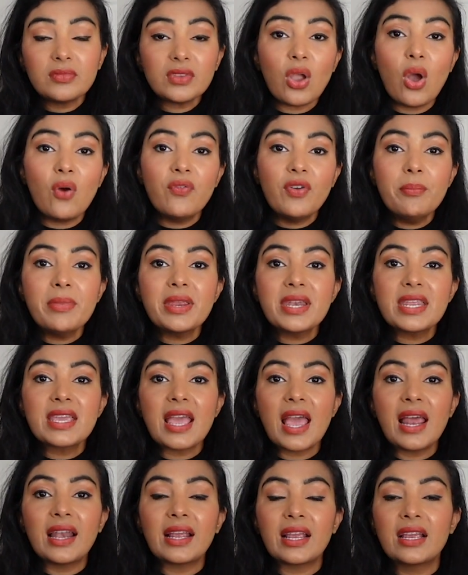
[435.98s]
of a Mini
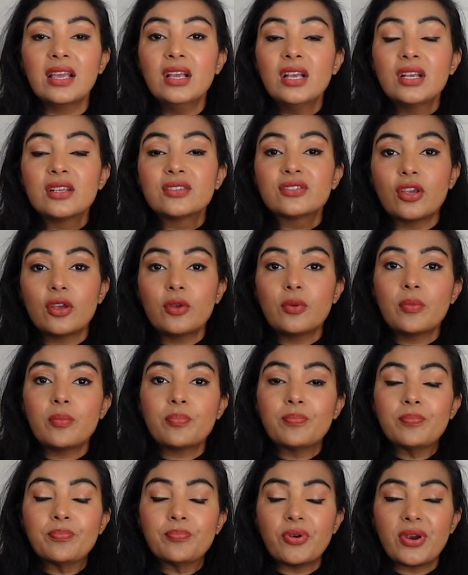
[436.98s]
Kelly. So
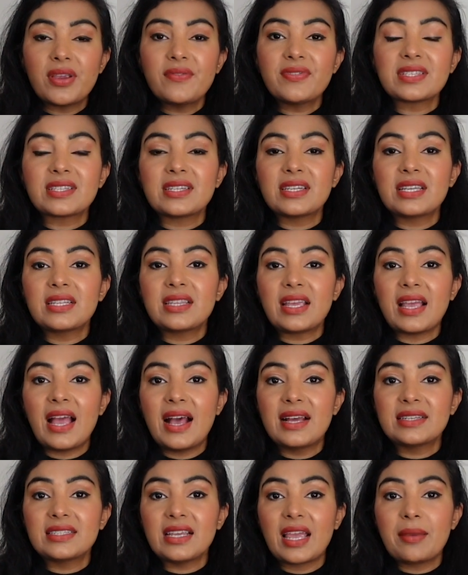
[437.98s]
previously they
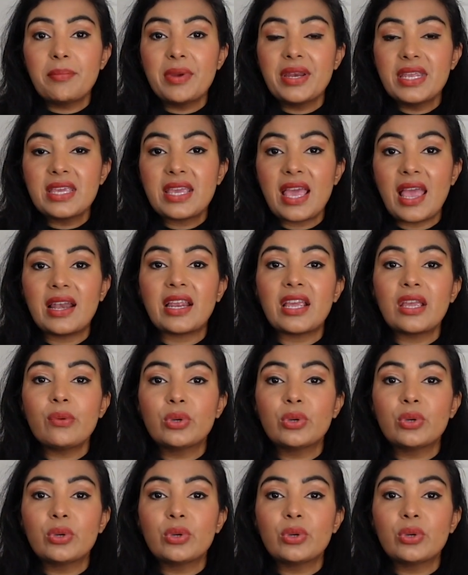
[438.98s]
had a Mini Kelly,